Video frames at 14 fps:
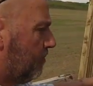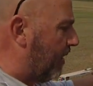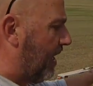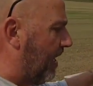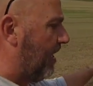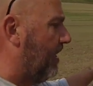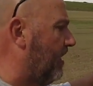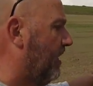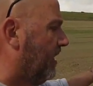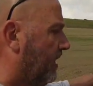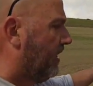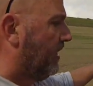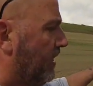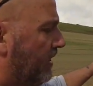But
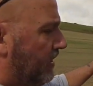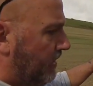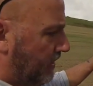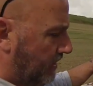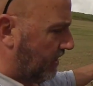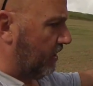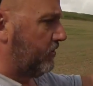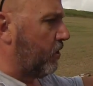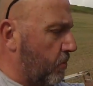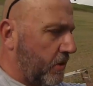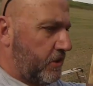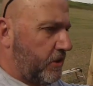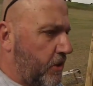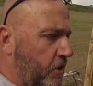you know, I do
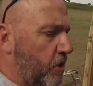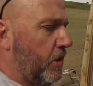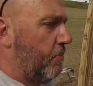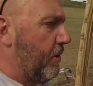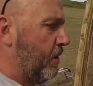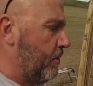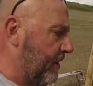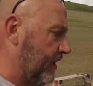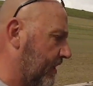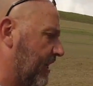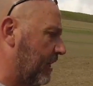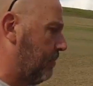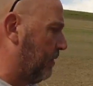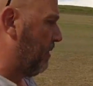want to secure the building,
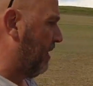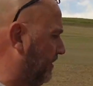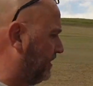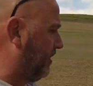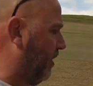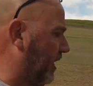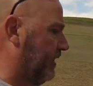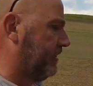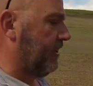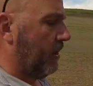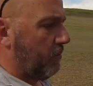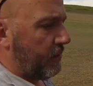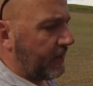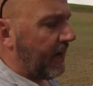keep it weather tight.
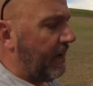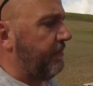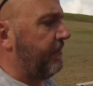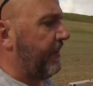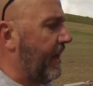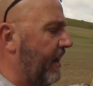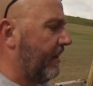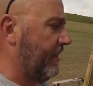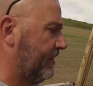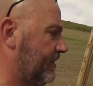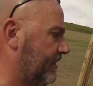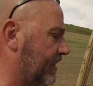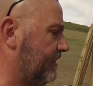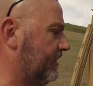So we're going for that.
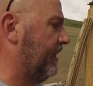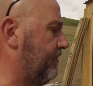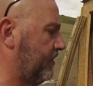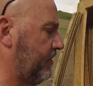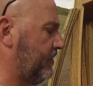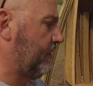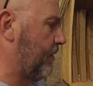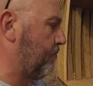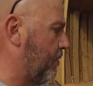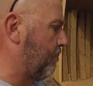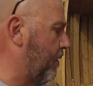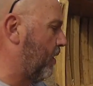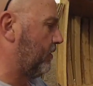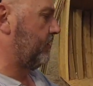This gives us
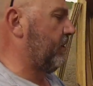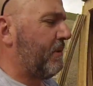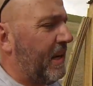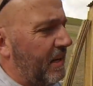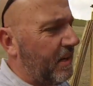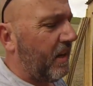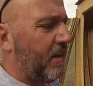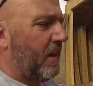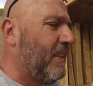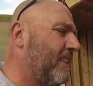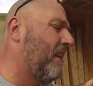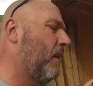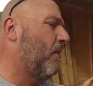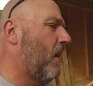separate pods. I mean,
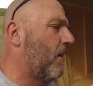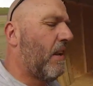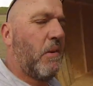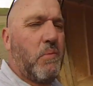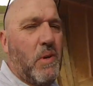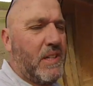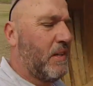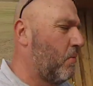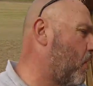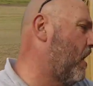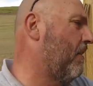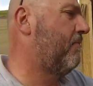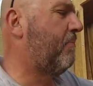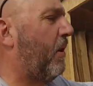you know, I know what, you know,
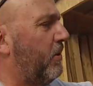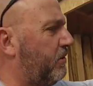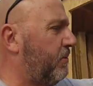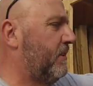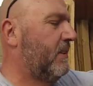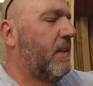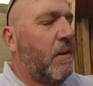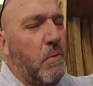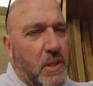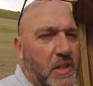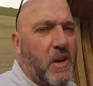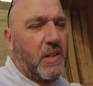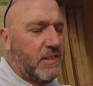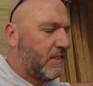why I have pods when, you know, all the
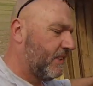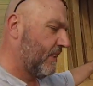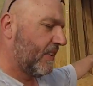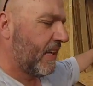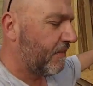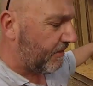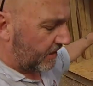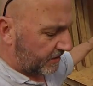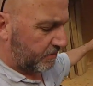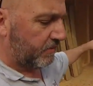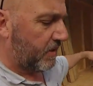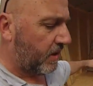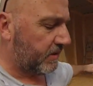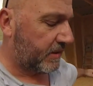guys are sitting together and it's
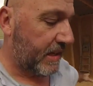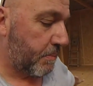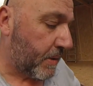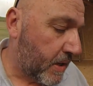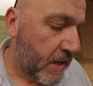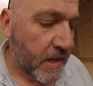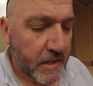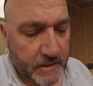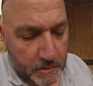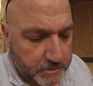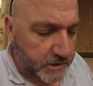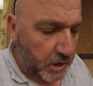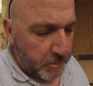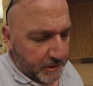all nice and that. But
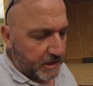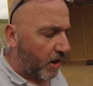there'll still be